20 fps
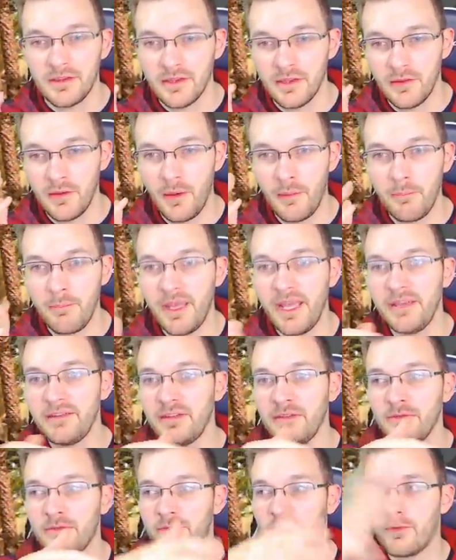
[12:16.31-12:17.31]
The
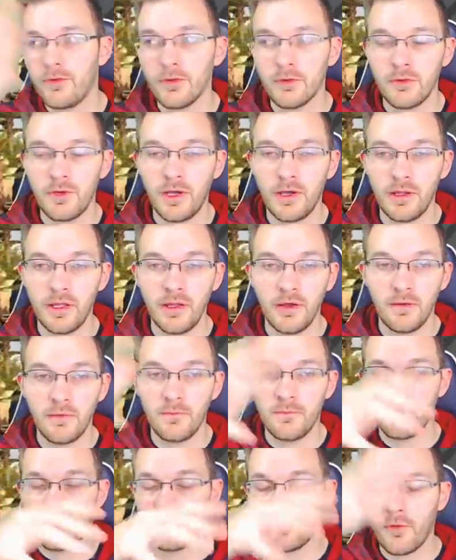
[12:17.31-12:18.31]
amazing four, uh, you
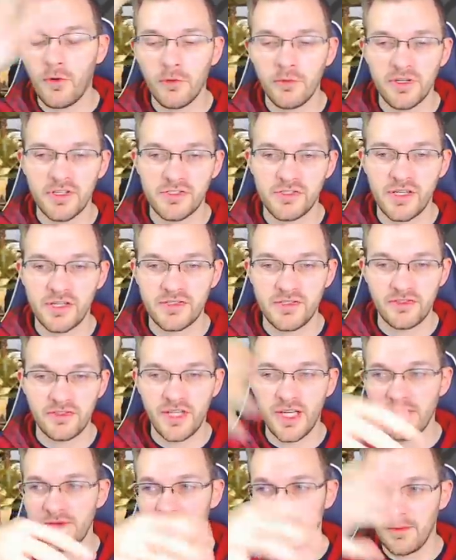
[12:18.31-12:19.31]
know, forerunner structures
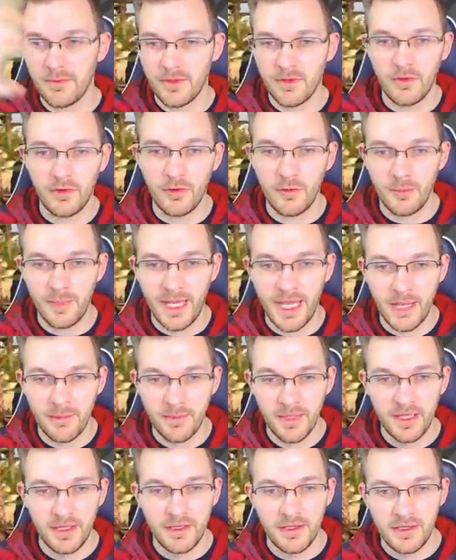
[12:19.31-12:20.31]
covering up the whole map,